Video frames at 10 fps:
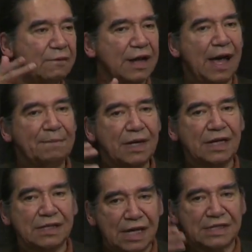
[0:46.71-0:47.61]
what
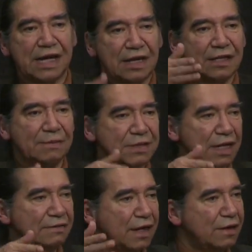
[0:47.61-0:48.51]
happened is they settled
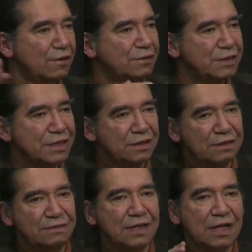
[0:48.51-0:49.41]
themselves on those
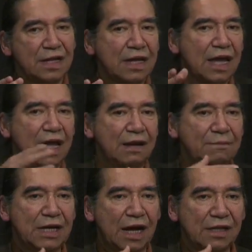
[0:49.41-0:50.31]
reserves,
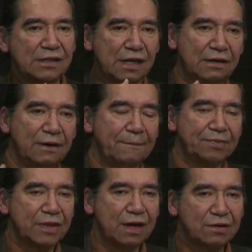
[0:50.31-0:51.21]
and because their,
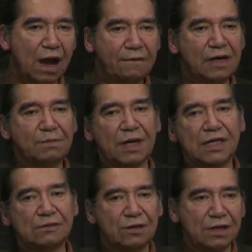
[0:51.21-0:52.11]
their
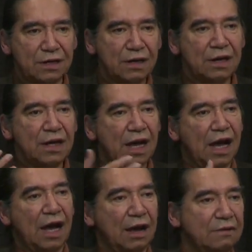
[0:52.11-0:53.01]
governments were
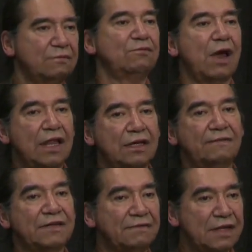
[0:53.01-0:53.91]
uh,
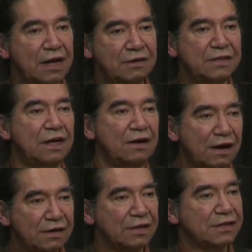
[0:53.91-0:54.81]
relatives of theirs, their
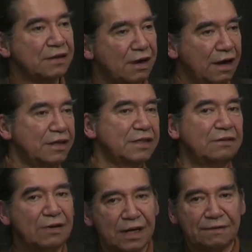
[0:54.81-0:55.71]
uncles, their
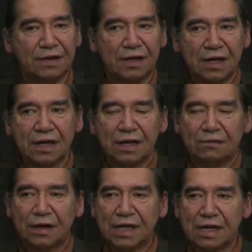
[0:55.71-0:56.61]
aunts, and whatever,
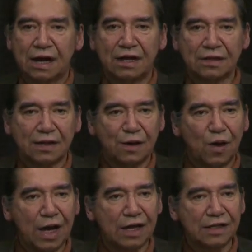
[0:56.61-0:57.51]
what they called the
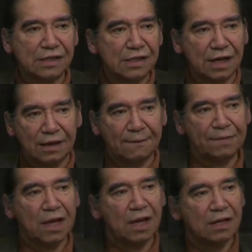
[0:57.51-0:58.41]
Loyalist uh,
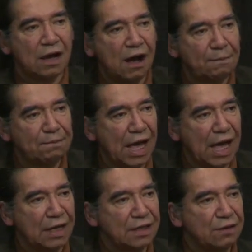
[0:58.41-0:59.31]

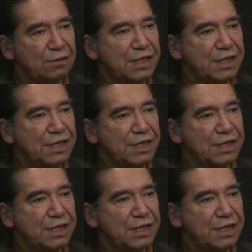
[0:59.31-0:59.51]
Compact, the